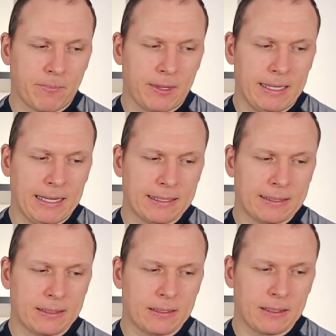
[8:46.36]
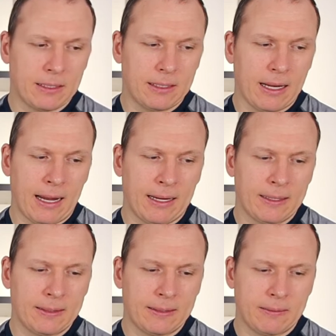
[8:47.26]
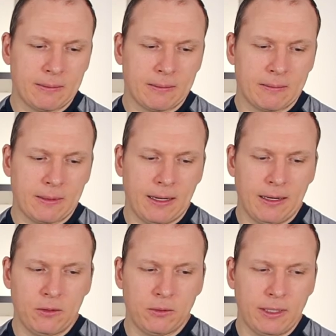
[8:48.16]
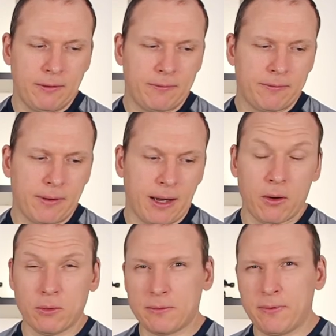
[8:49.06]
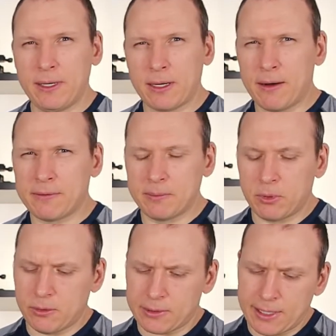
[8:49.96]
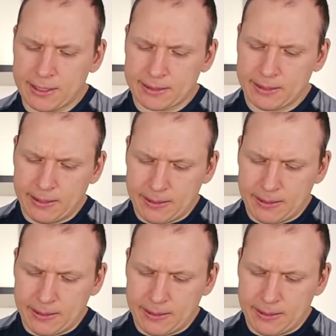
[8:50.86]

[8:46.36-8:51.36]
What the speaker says: Yes, and I can tell you if I was feeling comfortable or not.